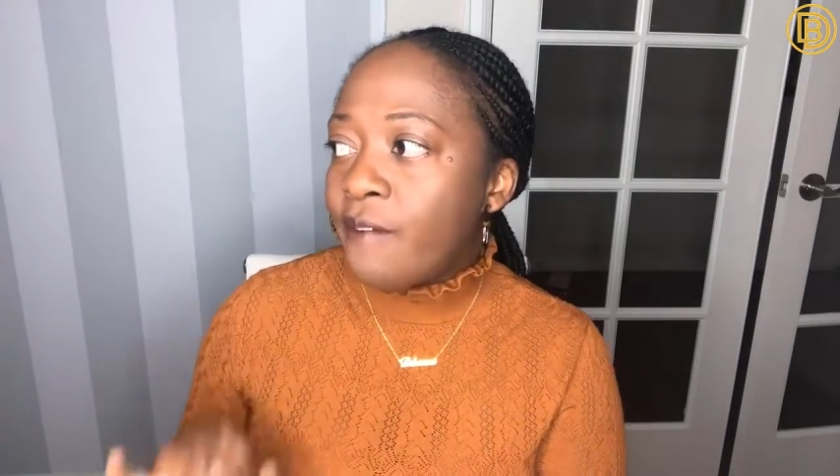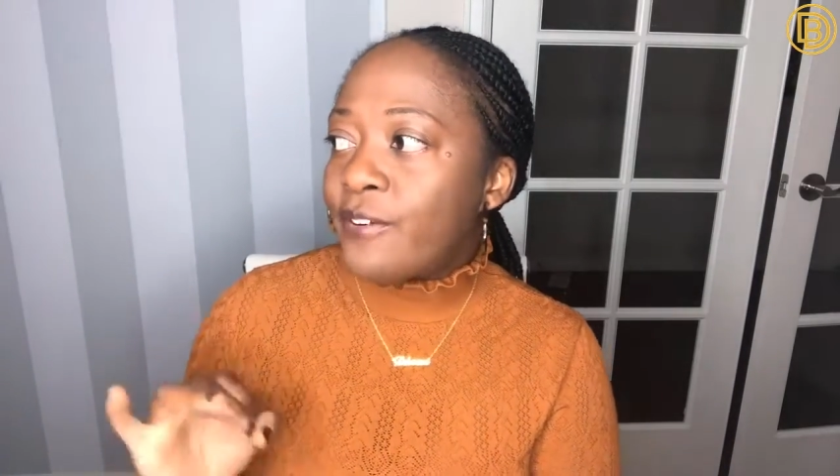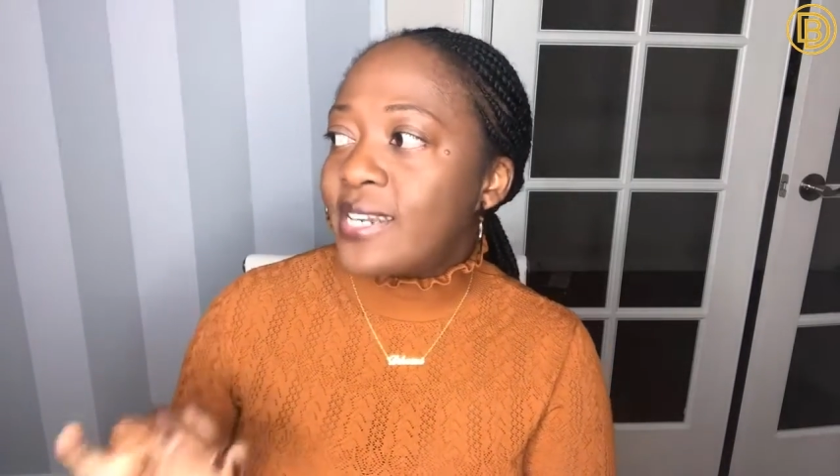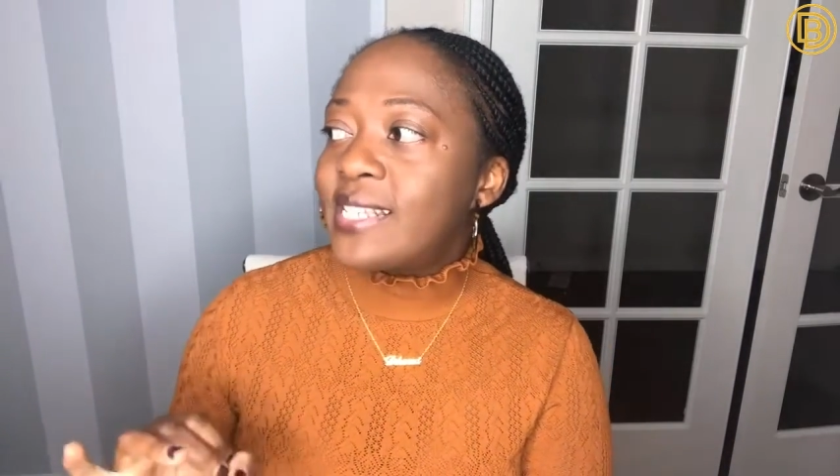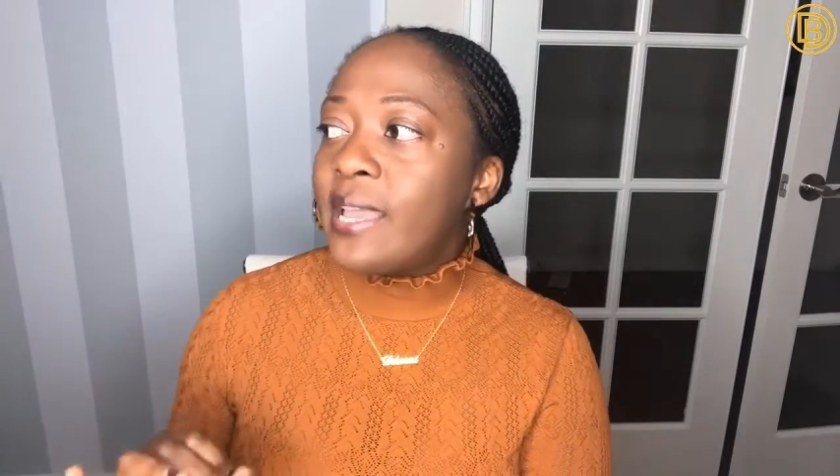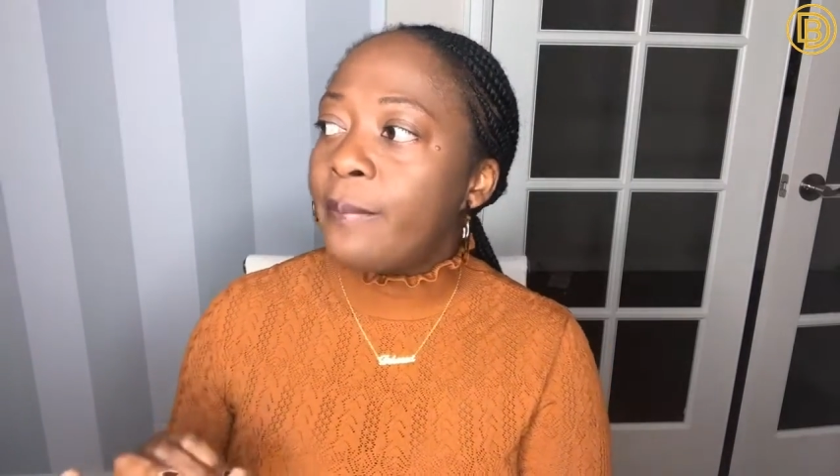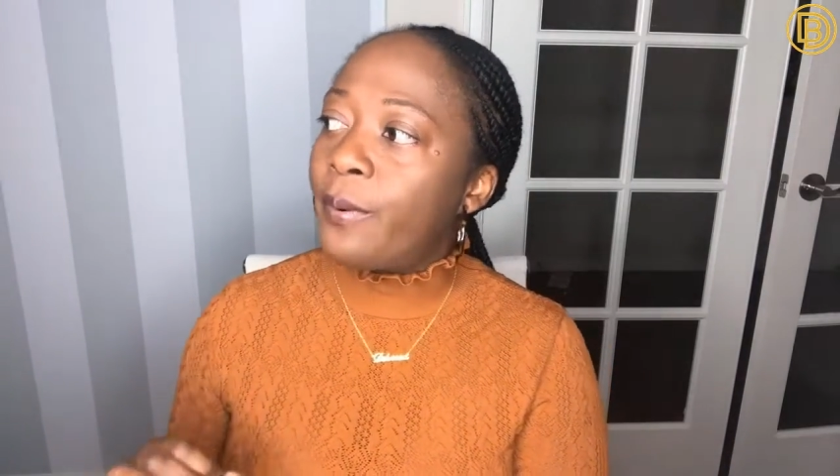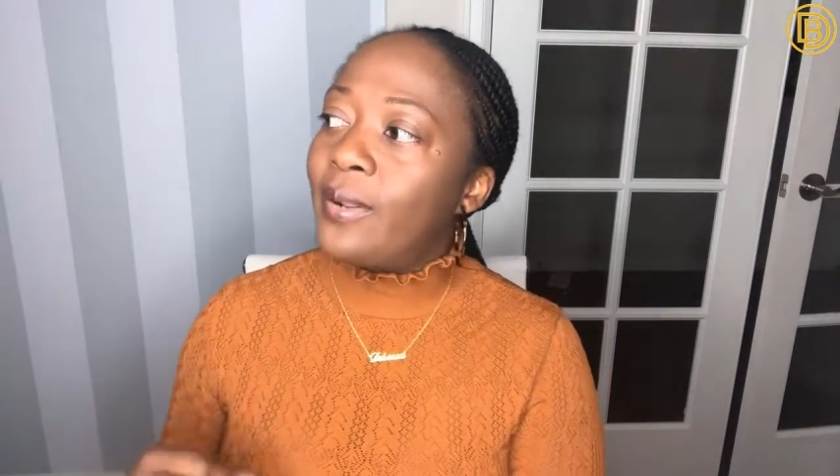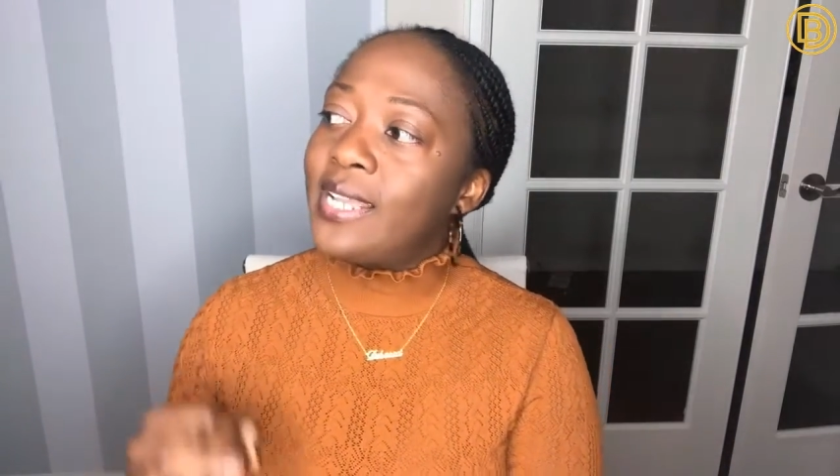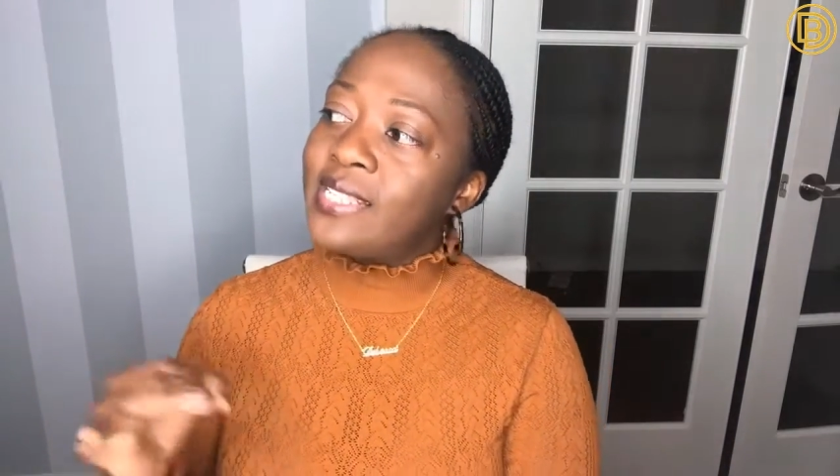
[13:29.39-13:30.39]
For
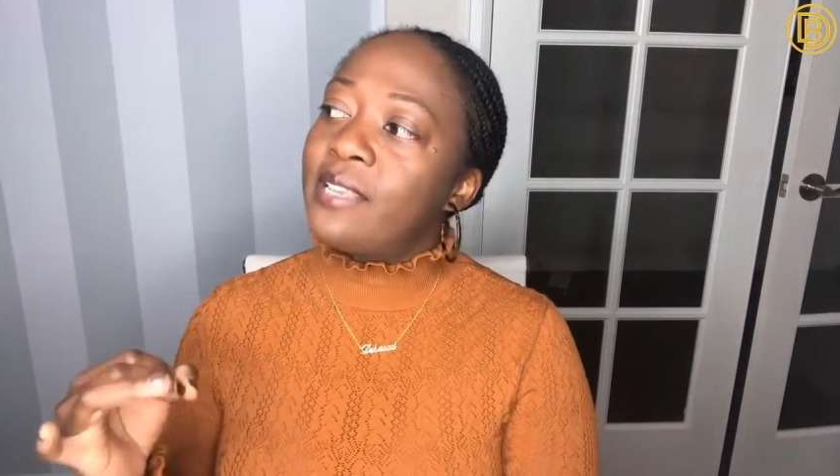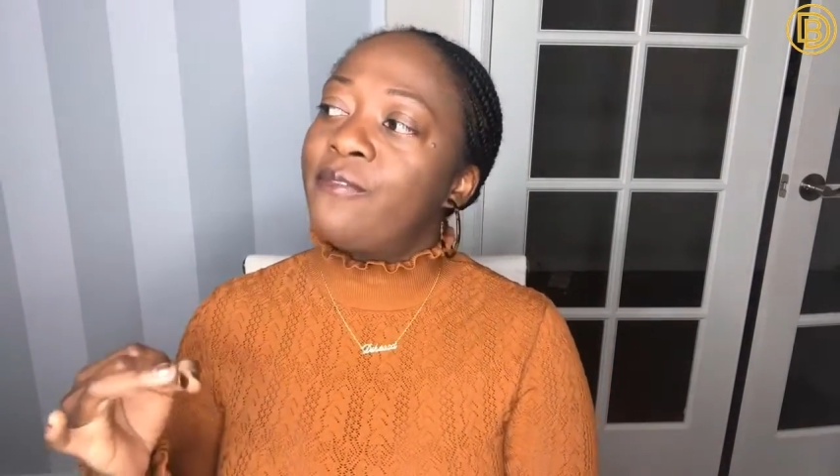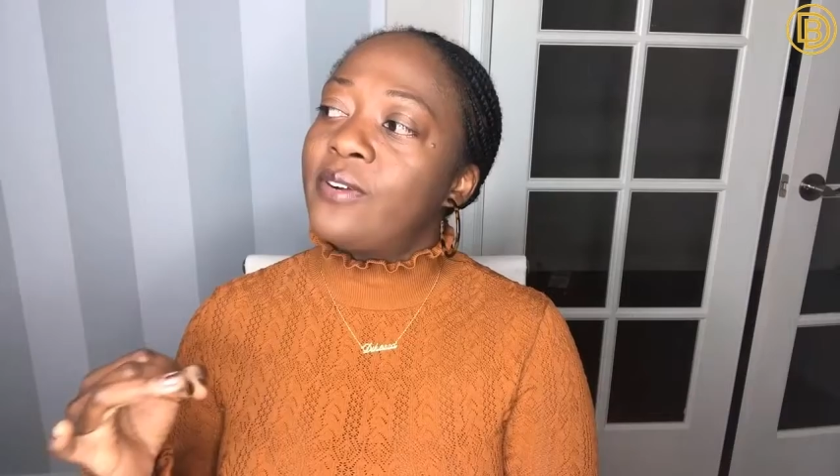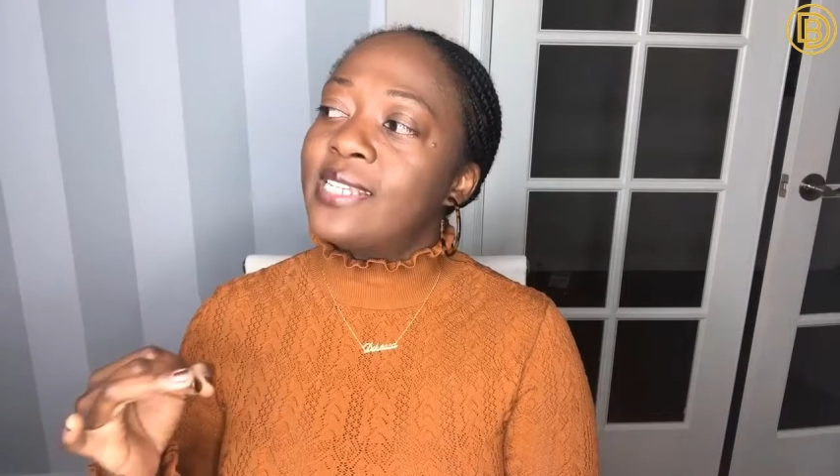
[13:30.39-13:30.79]
example, let's say, for